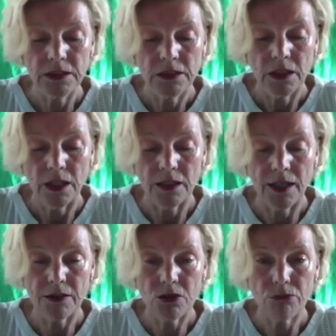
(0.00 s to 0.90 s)
And
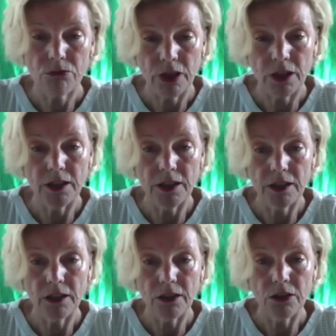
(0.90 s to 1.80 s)
that's
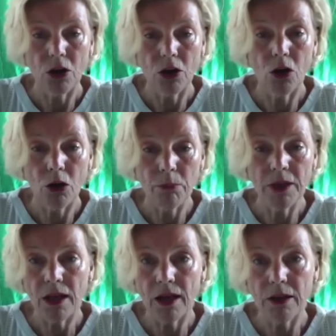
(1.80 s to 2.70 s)
really the common
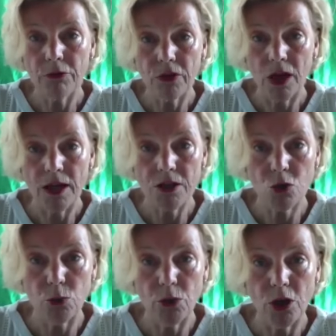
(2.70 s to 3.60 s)
life task
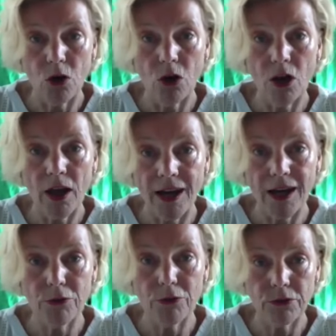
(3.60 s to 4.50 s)
we all
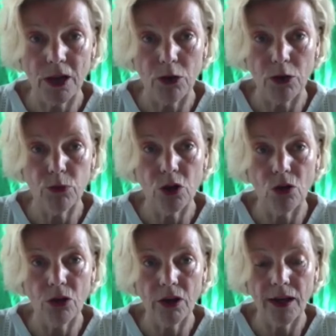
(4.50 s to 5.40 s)
have and we all
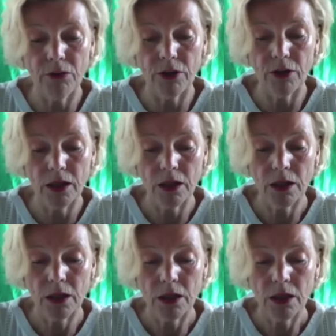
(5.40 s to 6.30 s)
carry.
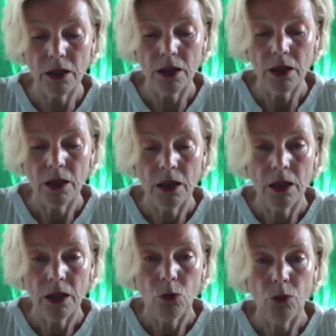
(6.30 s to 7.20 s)

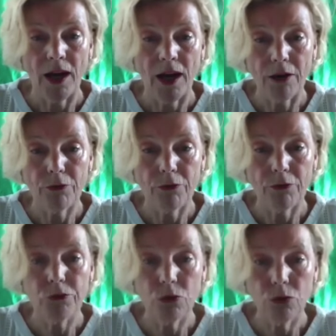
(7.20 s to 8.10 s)
We have to
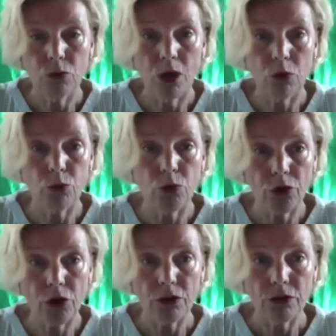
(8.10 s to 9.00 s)
do our work.
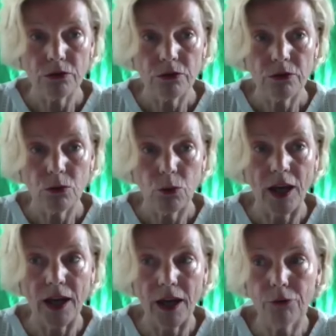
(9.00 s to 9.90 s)
We
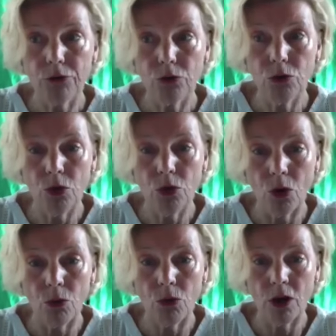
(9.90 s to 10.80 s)
have to
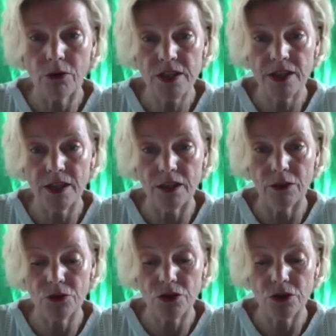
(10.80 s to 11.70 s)
know
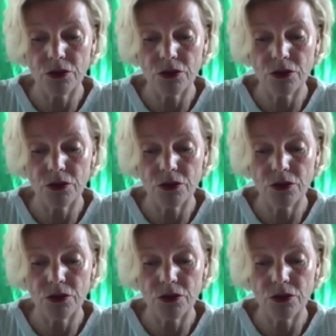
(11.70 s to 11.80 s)
ourselves.